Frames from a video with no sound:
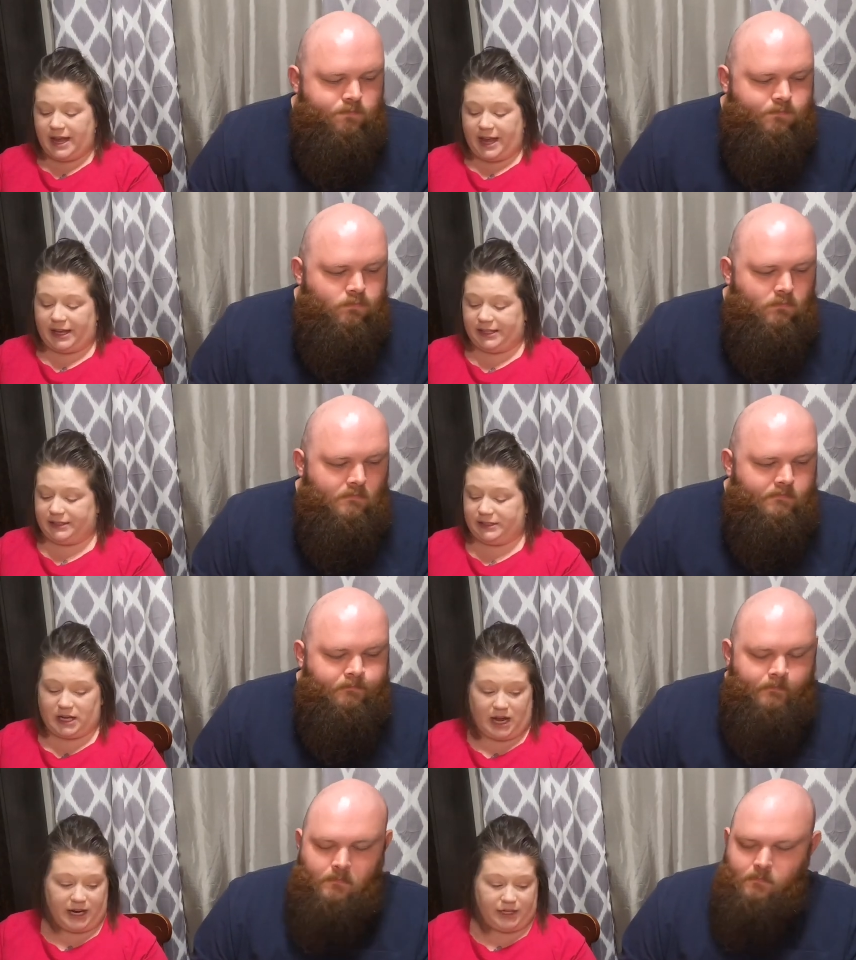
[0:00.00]

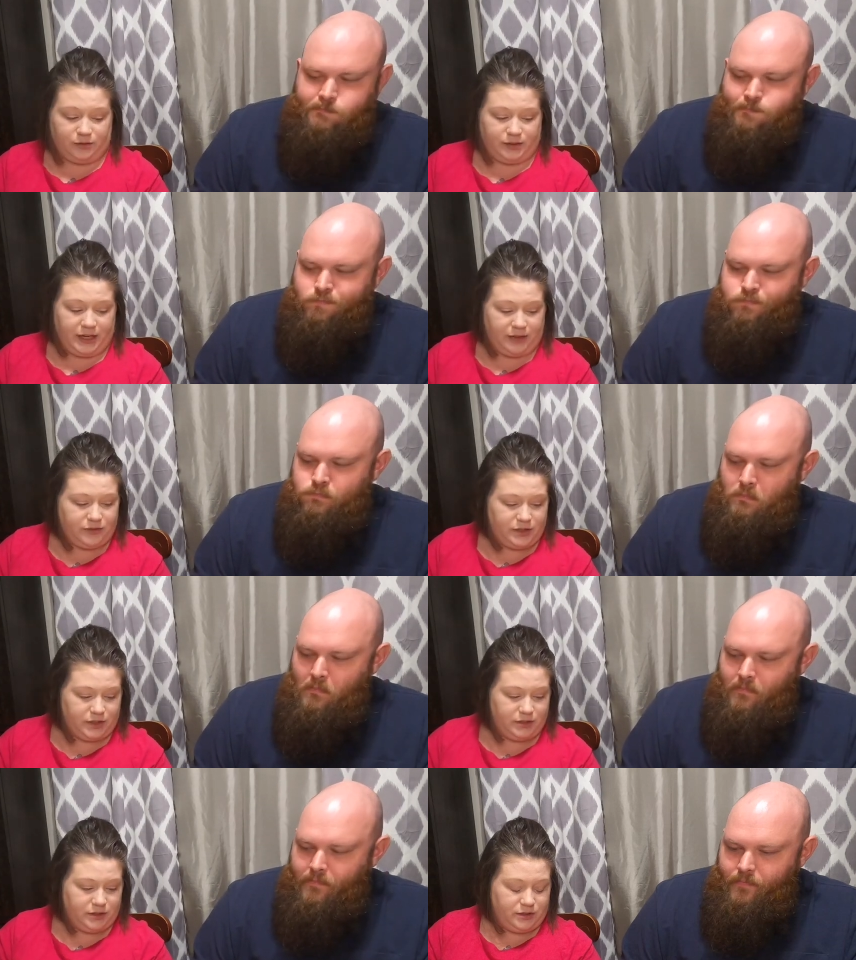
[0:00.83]
Speaker 1: and I don't have
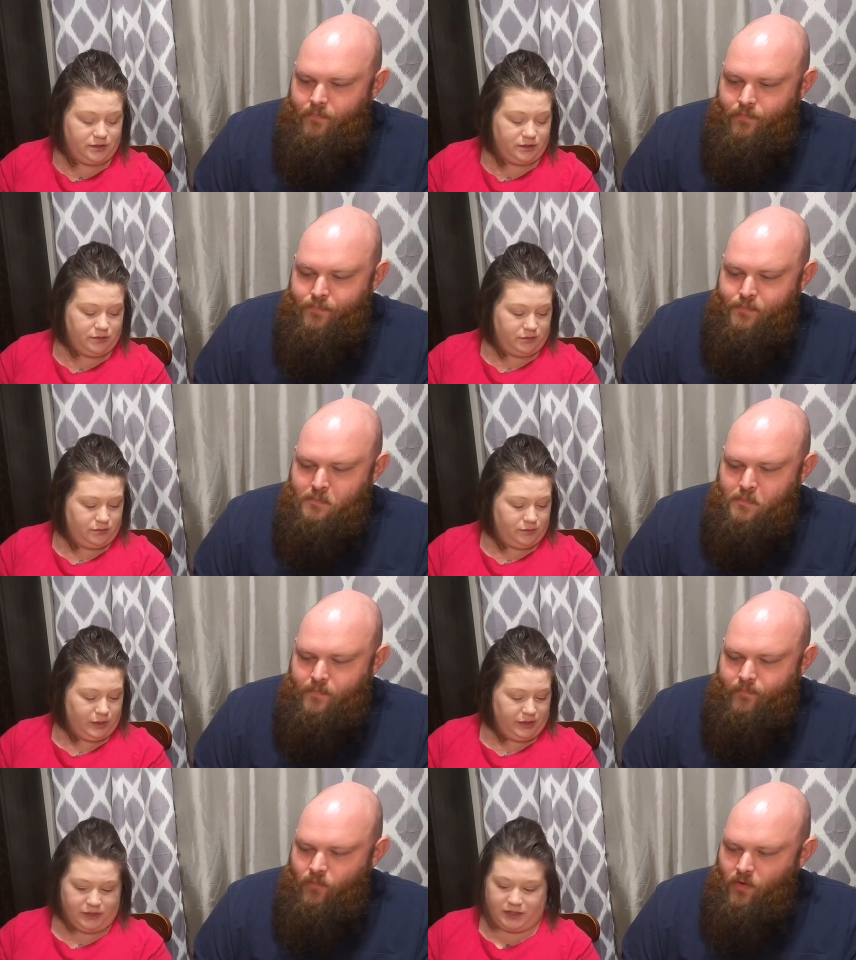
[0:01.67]
to do
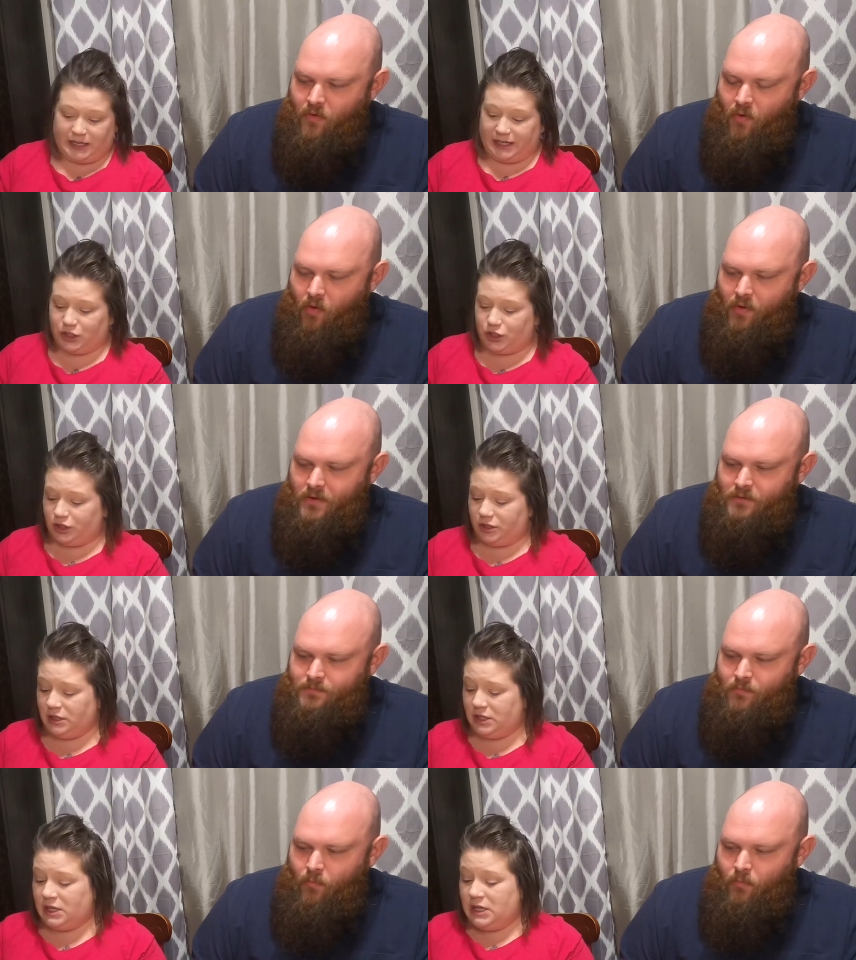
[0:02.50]
with the
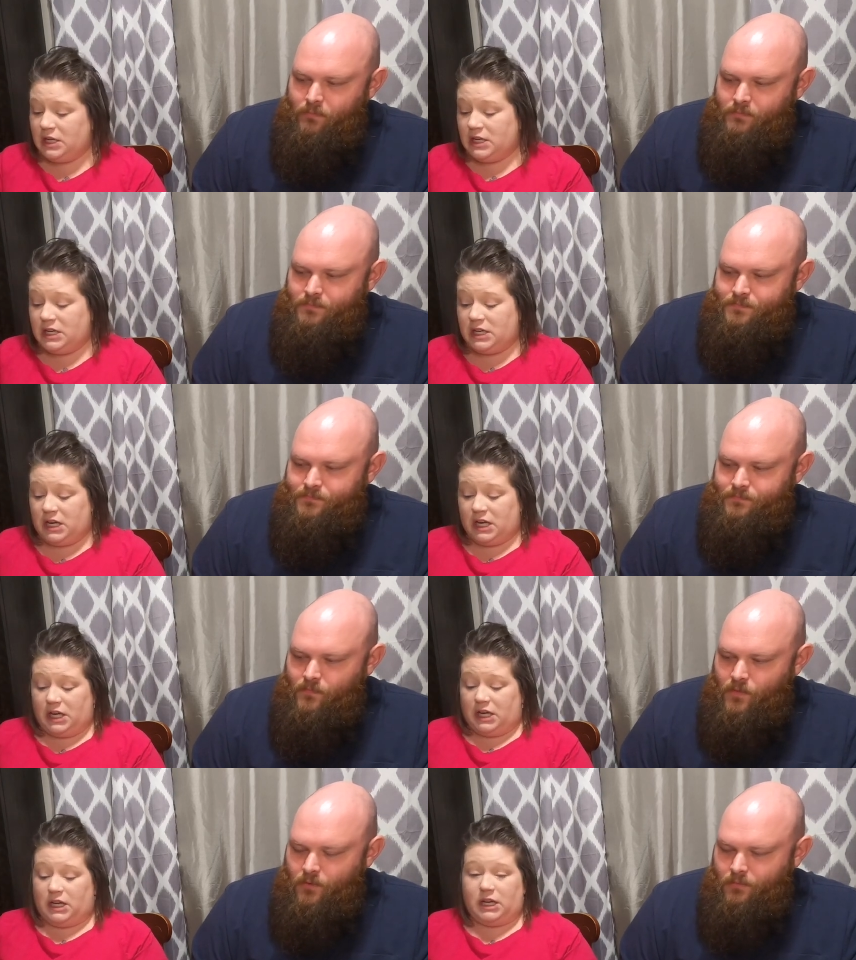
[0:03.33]
texture
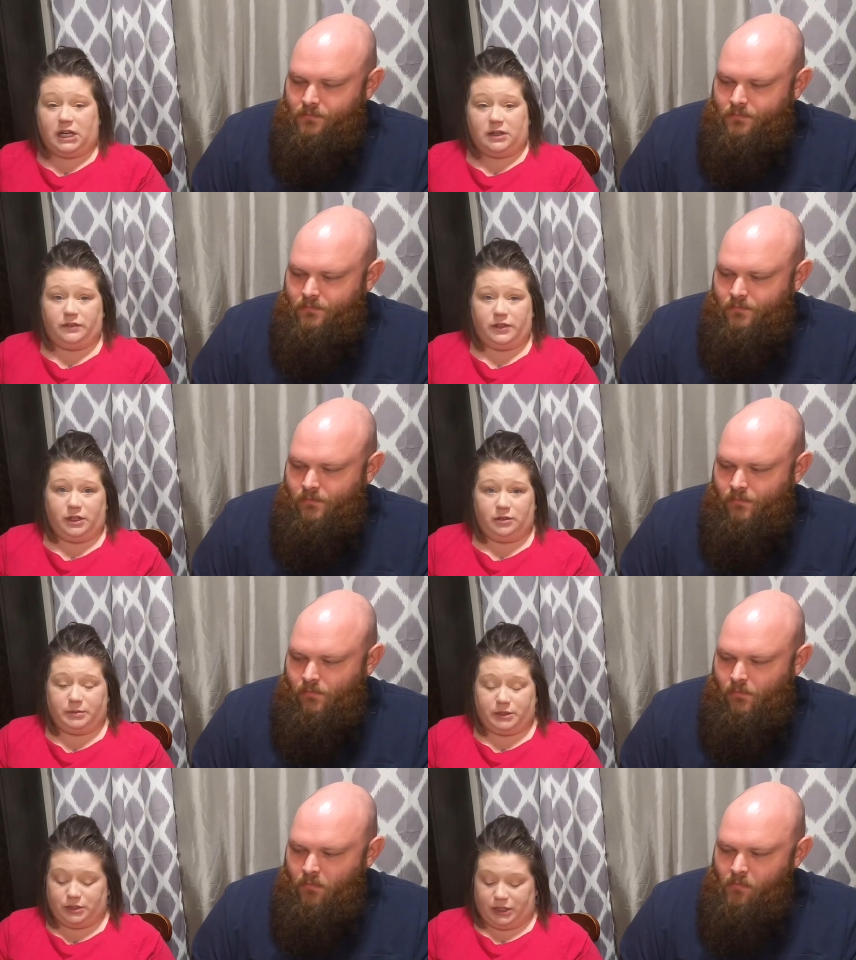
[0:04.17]
of an
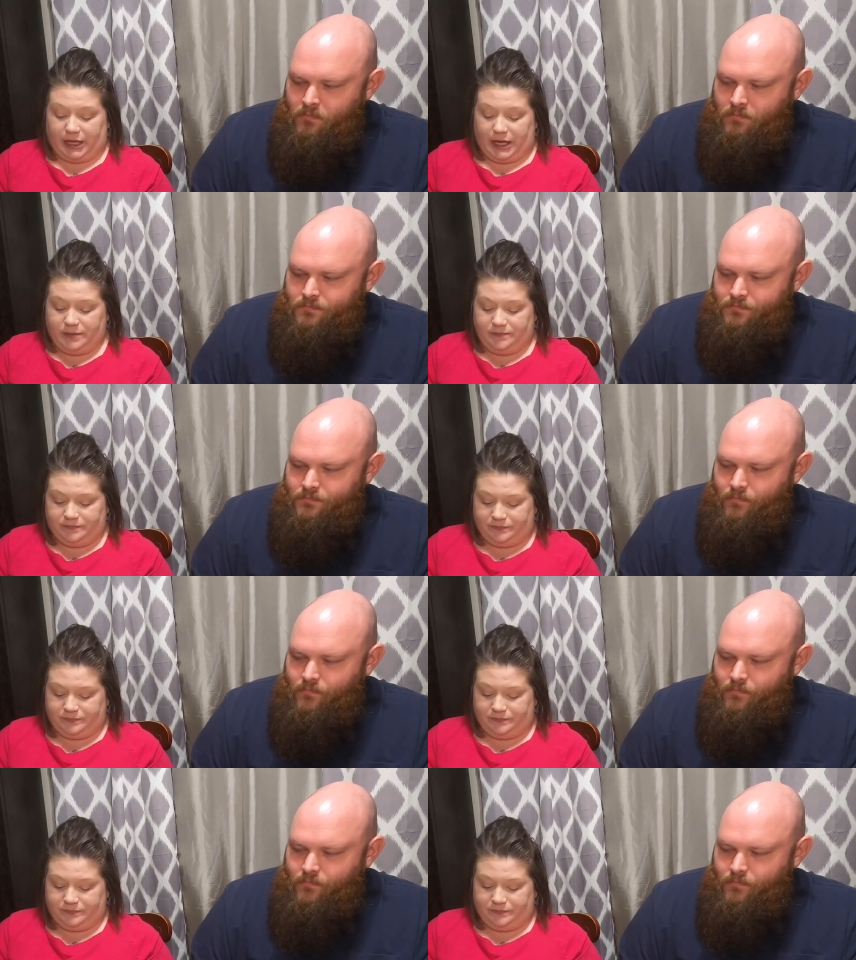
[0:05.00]
oatmeal cookie.